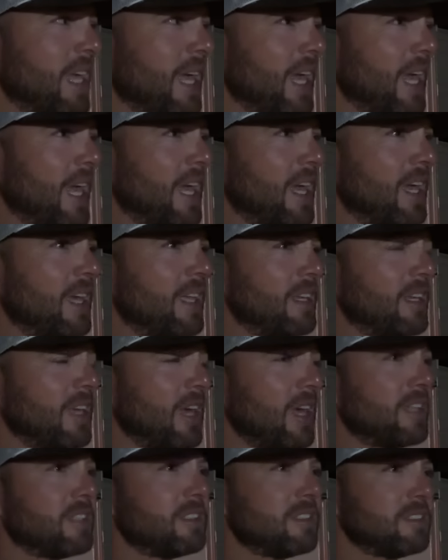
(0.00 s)
And
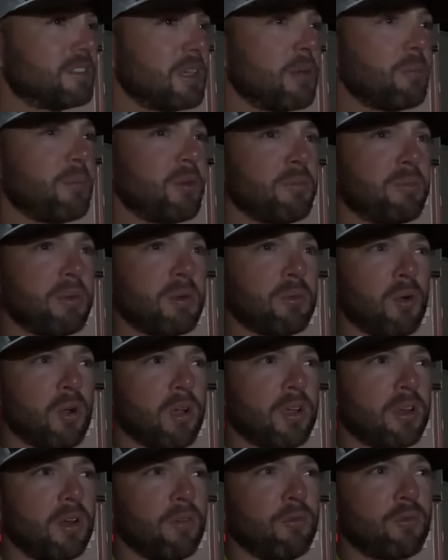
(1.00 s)
uh, this is something we've been
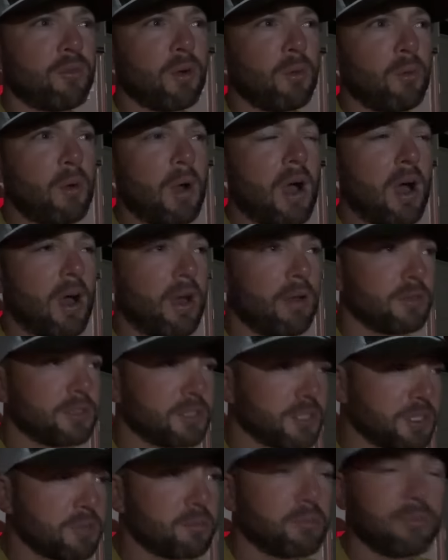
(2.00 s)
working on for a while and
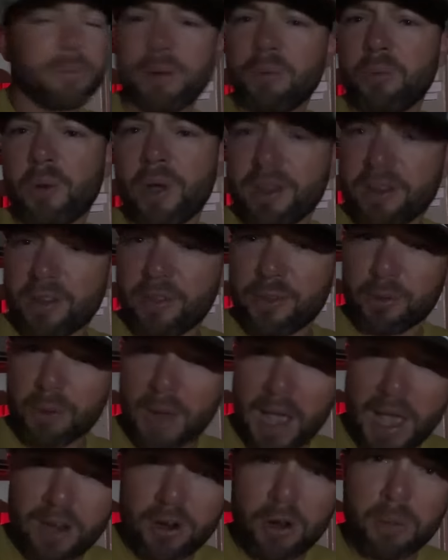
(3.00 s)
just been waiting on the
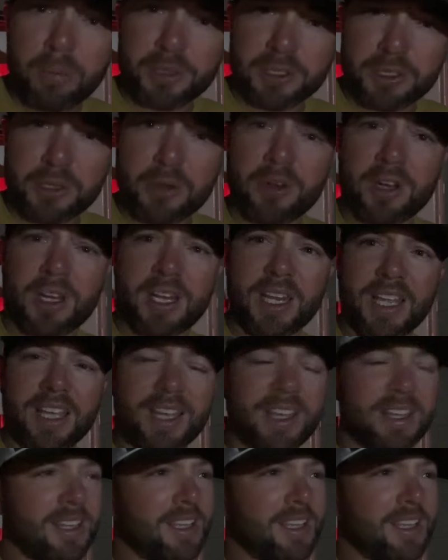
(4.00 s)
right opportunity.